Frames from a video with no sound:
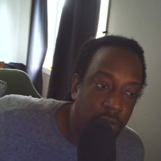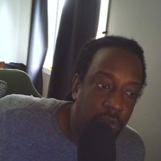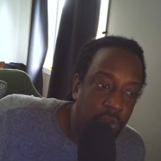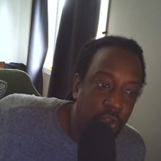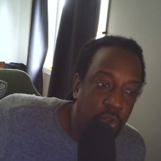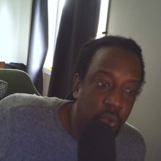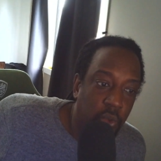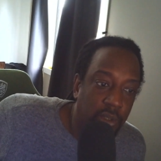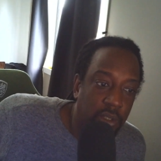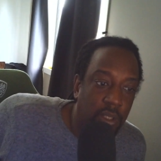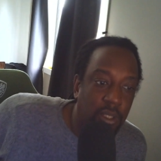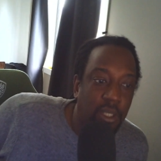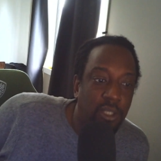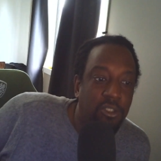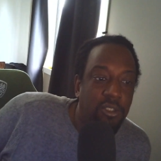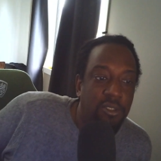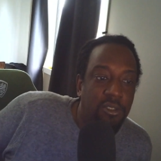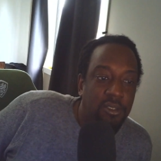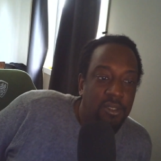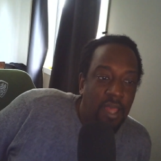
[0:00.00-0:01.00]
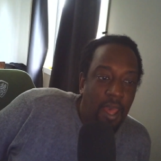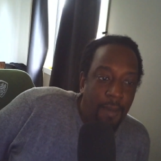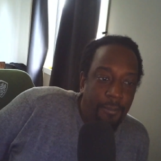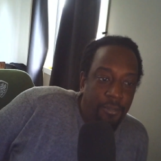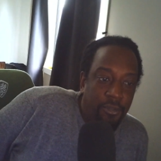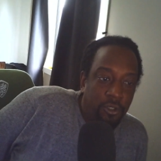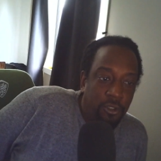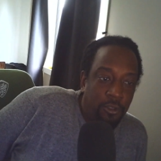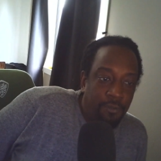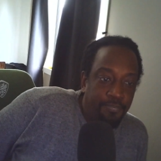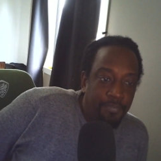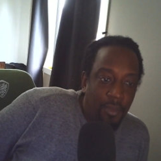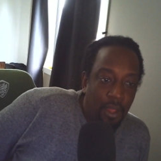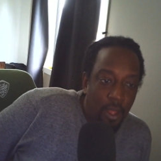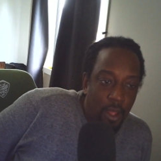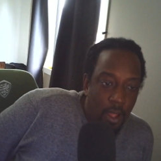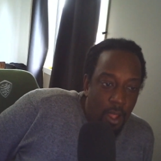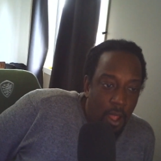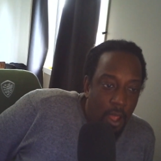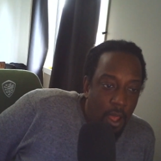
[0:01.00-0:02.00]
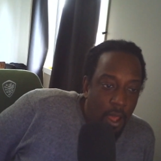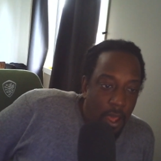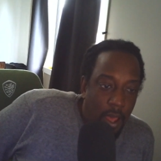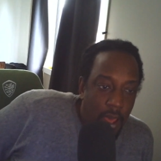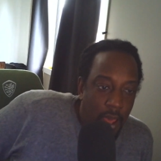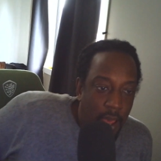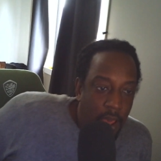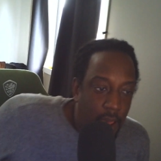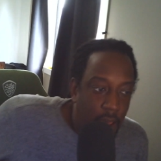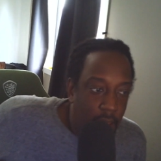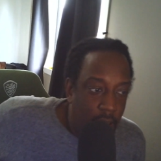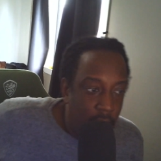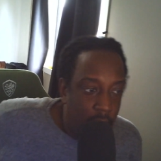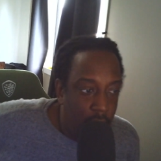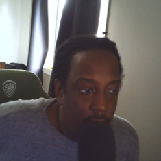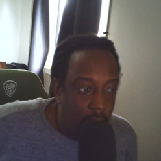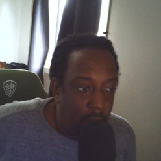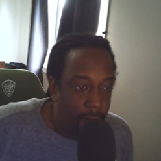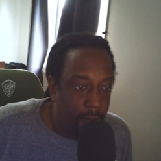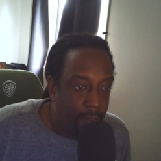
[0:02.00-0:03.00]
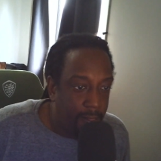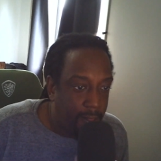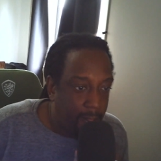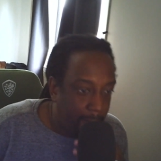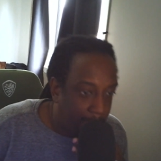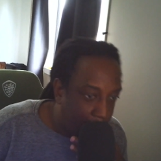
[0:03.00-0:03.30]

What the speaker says: do in the nation's capital, and